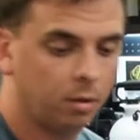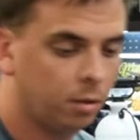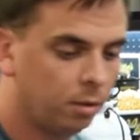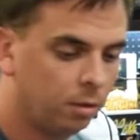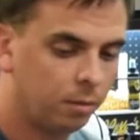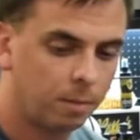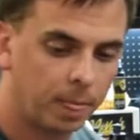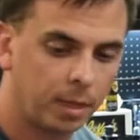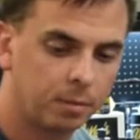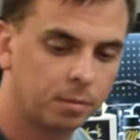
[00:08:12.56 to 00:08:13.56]

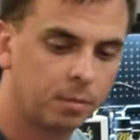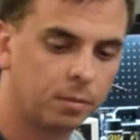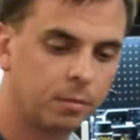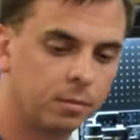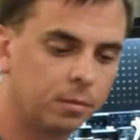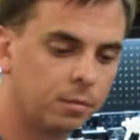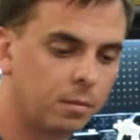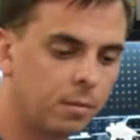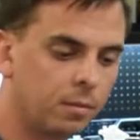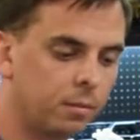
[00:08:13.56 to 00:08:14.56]

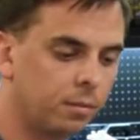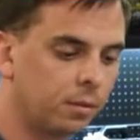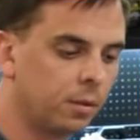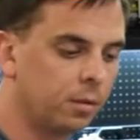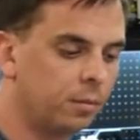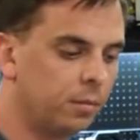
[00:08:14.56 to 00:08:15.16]
[no speech]